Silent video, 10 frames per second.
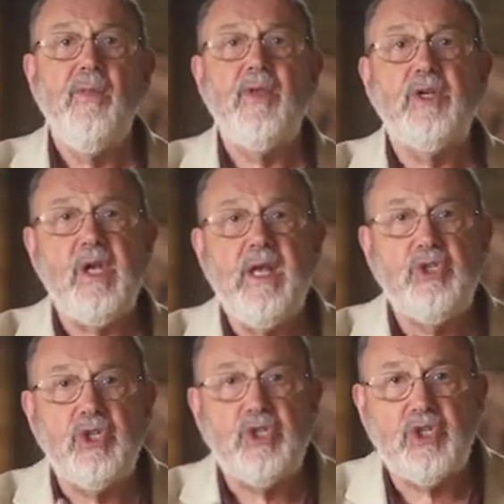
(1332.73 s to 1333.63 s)
There's
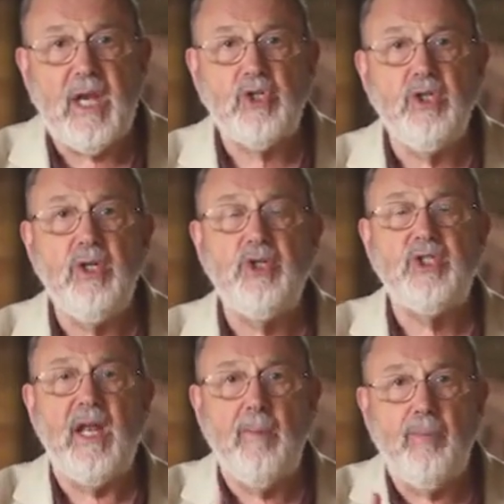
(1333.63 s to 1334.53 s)
intercession and
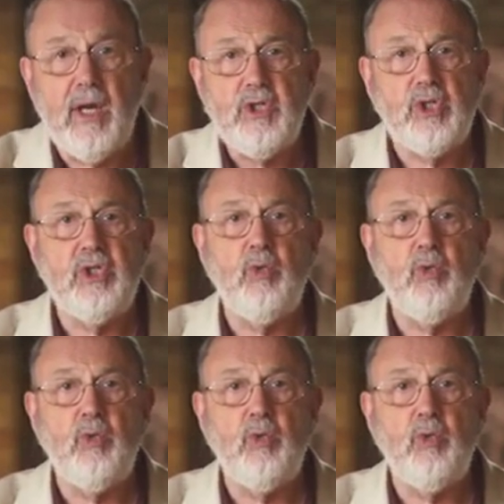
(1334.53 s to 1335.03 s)
celebration to